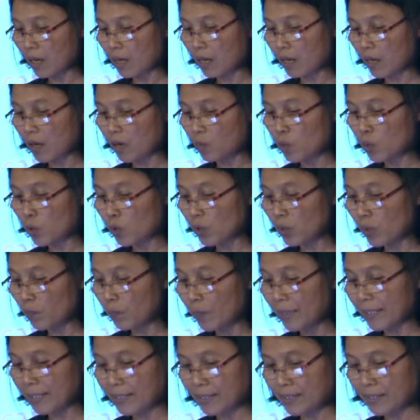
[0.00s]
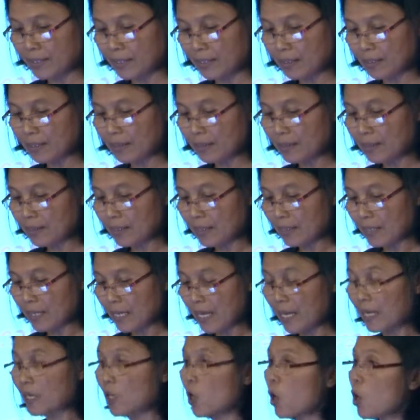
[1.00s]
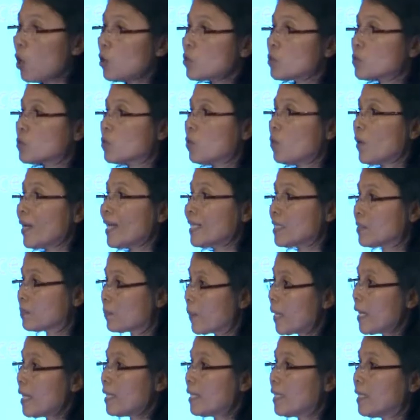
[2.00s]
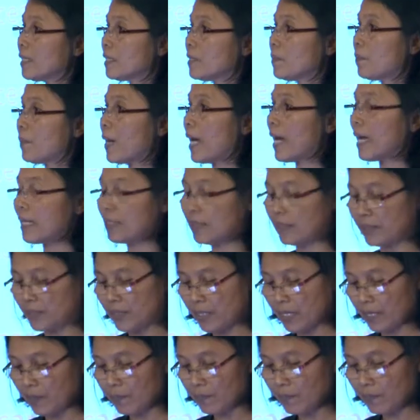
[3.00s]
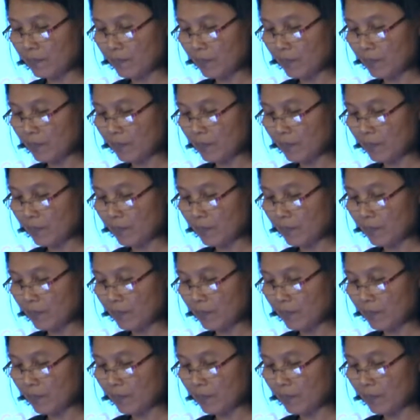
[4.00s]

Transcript: of older person, and also expanding the partnership.